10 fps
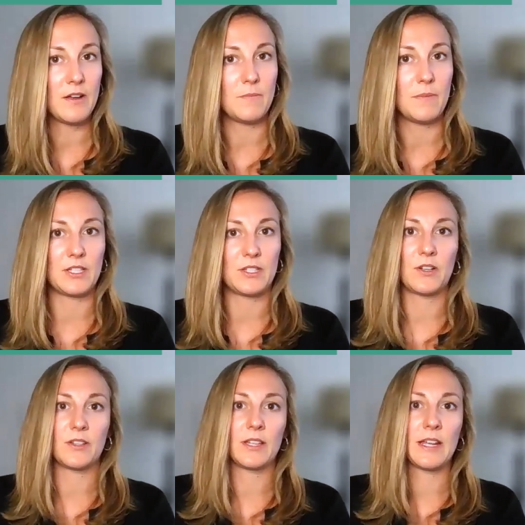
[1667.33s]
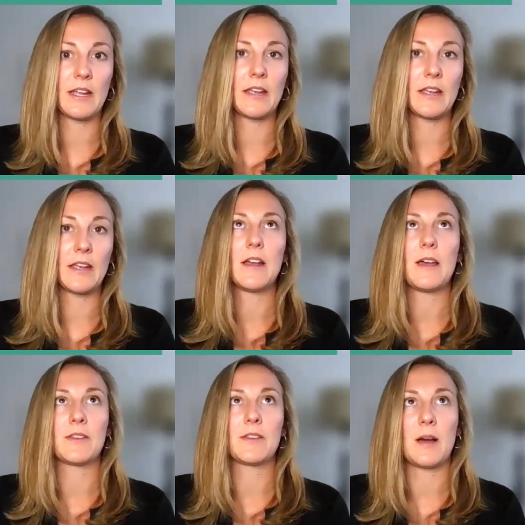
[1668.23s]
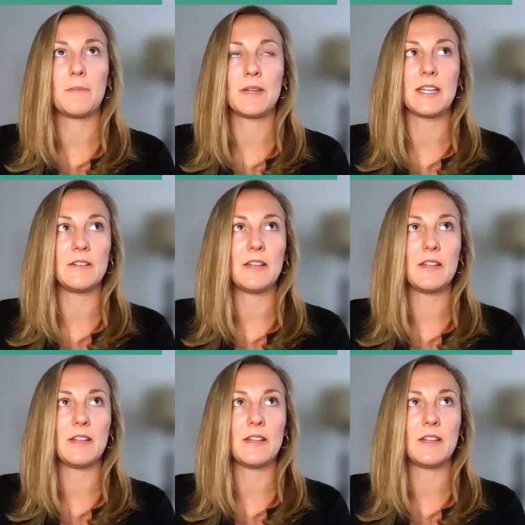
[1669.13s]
but certainly the company in,